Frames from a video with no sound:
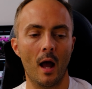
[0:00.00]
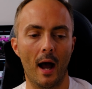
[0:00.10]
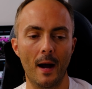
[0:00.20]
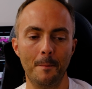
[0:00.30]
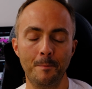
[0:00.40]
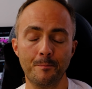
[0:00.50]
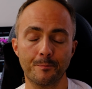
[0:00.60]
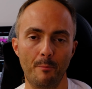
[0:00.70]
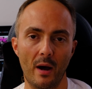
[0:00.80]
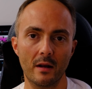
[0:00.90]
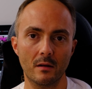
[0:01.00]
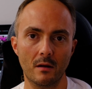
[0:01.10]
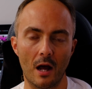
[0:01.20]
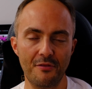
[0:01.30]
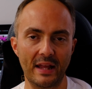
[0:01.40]
But
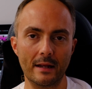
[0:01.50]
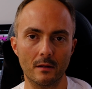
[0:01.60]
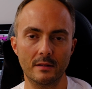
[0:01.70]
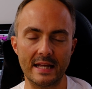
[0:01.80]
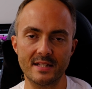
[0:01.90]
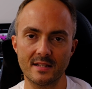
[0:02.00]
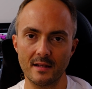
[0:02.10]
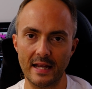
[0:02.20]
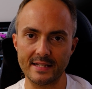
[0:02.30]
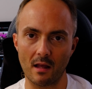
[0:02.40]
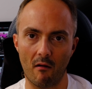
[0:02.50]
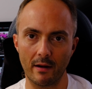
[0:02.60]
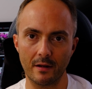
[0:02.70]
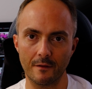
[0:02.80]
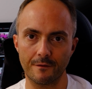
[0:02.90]
I think this is
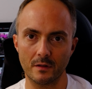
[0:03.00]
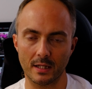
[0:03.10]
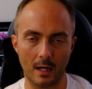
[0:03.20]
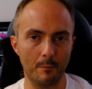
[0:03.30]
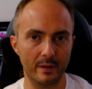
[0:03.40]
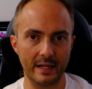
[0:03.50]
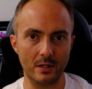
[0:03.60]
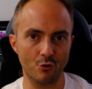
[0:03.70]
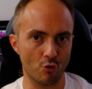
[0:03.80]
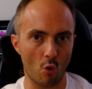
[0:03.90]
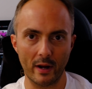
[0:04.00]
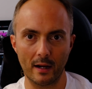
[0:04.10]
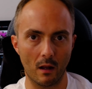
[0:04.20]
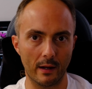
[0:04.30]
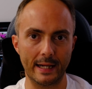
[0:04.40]
kind of the company drawing
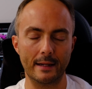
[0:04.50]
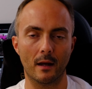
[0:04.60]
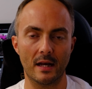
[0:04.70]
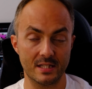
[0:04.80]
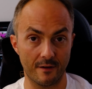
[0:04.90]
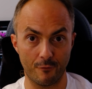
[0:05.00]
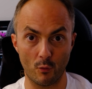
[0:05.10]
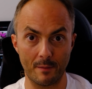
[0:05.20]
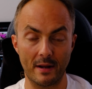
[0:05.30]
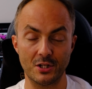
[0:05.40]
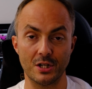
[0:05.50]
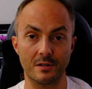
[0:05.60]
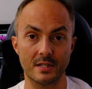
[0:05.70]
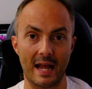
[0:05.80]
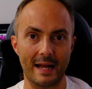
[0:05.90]
a line, as I've already
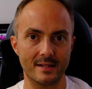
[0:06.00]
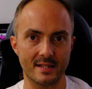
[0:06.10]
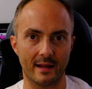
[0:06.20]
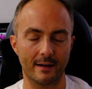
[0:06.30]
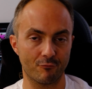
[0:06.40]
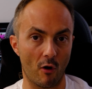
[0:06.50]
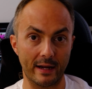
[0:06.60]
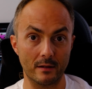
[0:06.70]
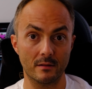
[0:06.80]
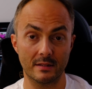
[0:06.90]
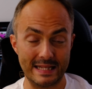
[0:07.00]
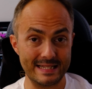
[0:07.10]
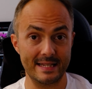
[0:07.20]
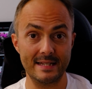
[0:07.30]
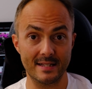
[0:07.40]
mentioned, and saying, right,
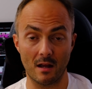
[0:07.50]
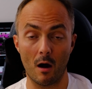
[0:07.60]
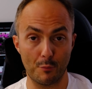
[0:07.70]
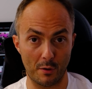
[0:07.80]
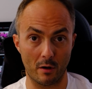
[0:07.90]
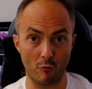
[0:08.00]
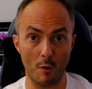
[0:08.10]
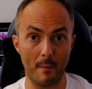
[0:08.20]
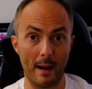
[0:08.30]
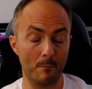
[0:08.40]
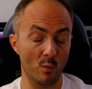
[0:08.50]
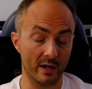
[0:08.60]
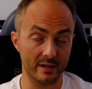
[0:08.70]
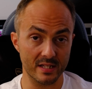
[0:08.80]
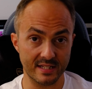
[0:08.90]
this is our product roadmap, we're
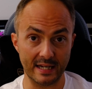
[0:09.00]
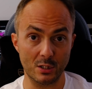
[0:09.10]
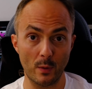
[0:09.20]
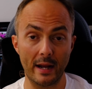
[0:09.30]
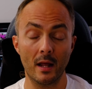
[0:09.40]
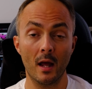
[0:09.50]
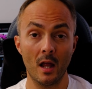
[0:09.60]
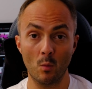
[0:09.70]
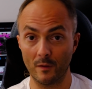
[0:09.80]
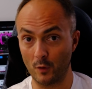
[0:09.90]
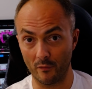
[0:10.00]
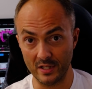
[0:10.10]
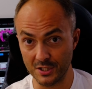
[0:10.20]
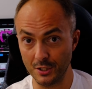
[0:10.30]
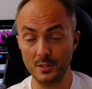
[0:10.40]
gonna stick to it. We've got
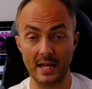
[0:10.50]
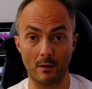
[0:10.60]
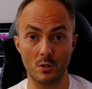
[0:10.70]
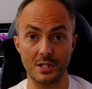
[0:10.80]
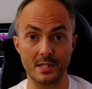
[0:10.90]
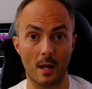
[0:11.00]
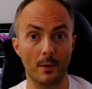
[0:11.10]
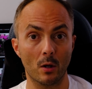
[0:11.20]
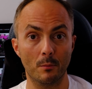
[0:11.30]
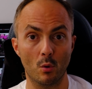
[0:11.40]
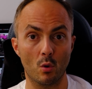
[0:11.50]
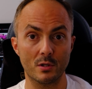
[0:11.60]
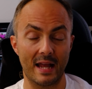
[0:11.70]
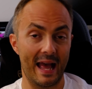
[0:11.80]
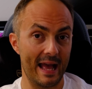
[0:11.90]
these new technologies coming on
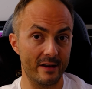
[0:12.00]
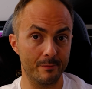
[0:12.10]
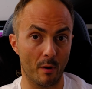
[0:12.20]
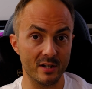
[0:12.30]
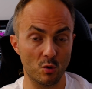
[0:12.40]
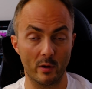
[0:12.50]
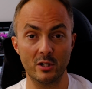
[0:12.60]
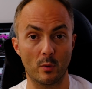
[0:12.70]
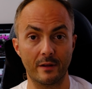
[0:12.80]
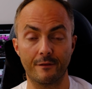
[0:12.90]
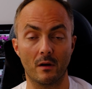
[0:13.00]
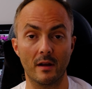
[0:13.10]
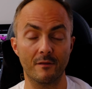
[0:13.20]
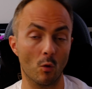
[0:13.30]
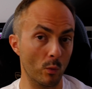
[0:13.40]
board, and by
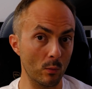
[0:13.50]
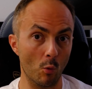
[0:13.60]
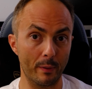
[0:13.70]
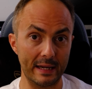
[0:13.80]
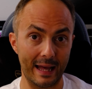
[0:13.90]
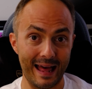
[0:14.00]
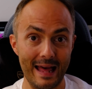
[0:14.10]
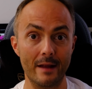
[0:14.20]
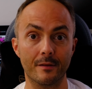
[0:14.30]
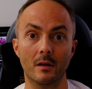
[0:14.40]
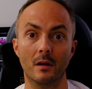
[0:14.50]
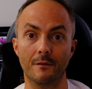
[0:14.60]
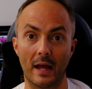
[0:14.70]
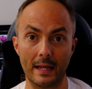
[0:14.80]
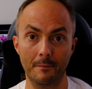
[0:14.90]
2025, we will be ahead
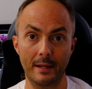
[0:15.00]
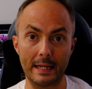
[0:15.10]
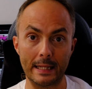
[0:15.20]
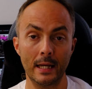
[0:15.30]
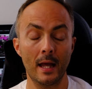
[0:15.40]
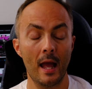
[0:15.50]
of AMD.